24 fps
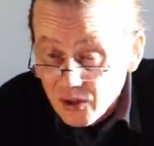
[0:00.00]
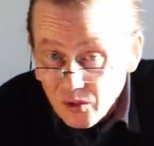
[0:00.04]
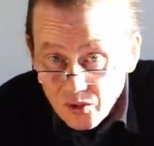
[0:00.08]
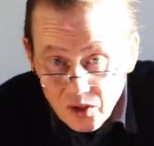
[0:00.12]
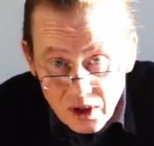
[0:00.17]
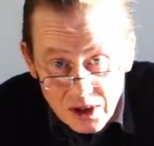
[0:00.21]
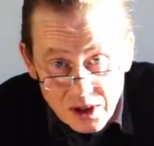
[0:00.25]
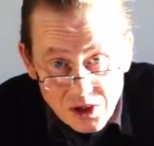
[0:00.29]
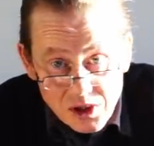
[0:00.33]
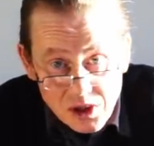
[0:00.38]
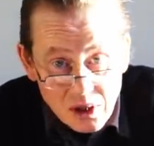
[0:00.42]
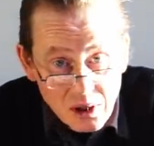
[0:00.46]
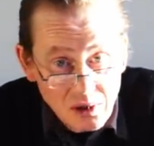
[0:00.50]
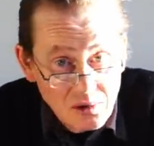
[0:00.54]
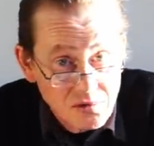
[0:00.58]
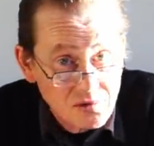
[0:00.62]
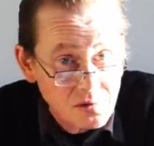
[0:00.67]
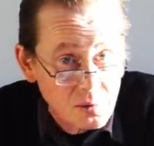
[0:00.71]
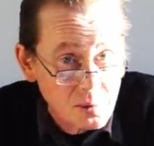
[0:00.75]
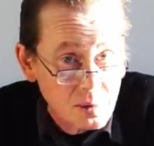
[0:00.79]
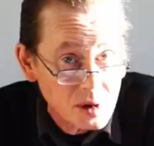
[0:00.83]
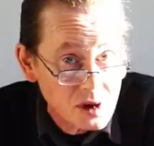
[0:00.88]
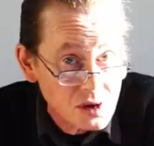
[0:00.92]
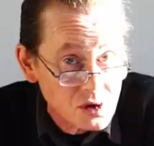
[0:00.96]
these go
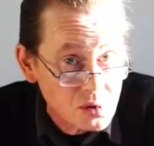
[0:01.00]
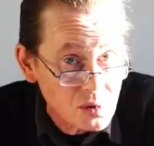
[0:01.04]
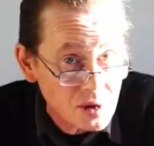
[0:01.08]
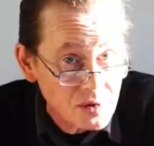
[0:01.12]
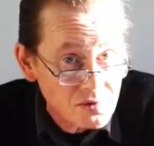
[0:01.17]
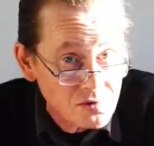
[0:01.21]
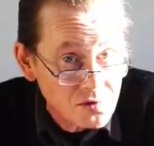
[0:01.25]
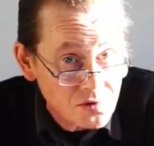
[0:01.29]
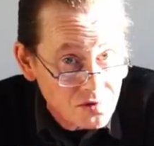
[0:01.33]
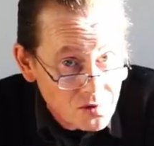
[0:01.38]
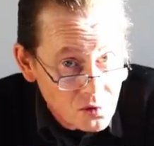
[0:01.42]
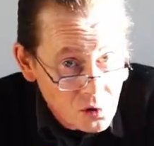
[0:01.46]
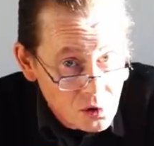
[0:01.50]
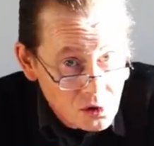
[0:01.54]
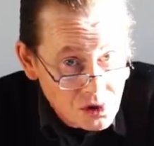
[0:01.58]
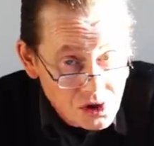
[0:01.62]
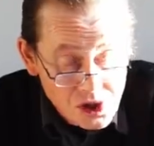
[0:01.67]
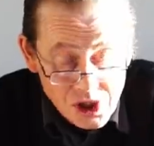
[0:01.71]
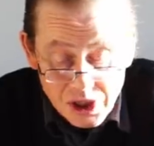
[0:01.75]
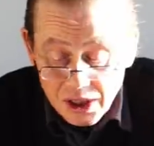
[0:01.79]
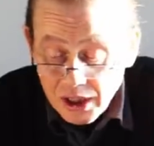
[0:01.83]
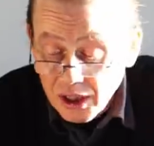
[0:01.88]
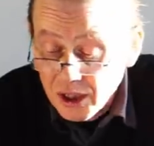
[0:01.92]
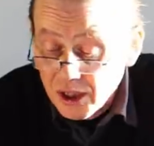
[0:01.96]
for between
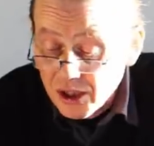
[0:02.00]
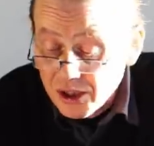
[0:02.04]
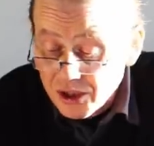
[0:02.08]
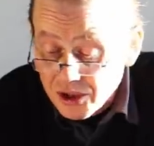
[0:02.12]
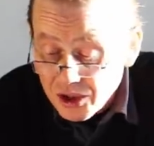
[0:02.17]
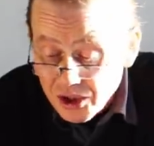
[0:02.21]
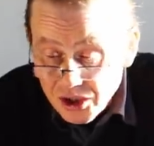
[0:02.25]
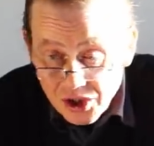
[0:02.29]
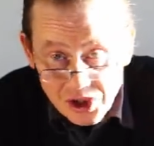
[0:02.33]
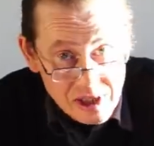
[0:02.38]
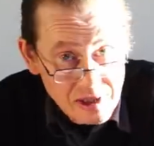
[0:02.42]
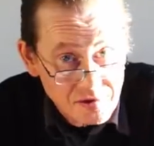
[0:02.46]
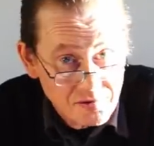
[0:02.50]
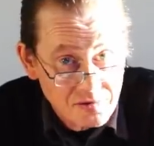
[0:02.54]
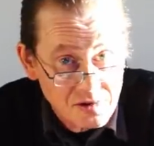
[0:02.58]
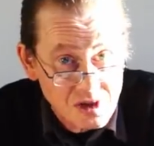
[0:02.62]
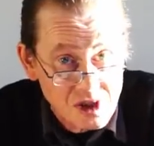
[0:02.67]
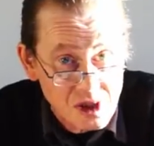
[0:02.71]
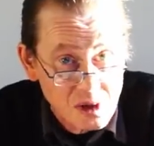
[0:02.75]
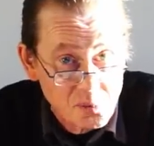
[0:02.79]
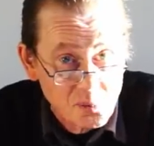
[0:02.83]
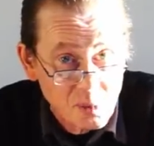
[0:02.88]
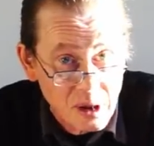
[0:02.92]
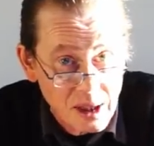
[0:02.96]
£40 to
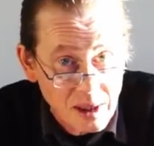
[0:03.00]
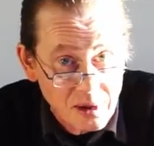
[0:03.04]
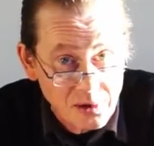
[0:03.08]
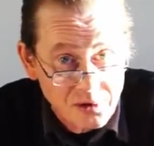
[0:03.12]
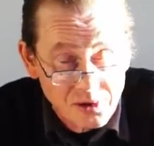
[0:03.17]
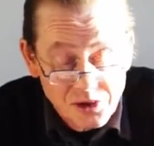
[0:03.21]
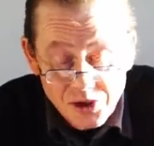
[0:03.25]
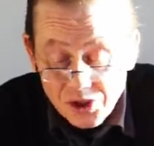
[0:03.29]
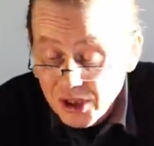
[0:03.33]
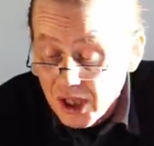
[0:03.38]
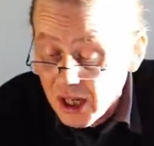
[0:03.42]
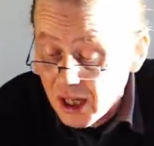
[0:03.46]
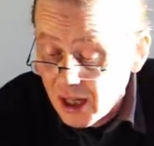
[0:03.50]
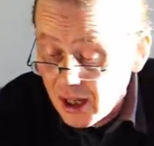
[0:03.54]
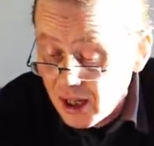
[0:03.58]
£70,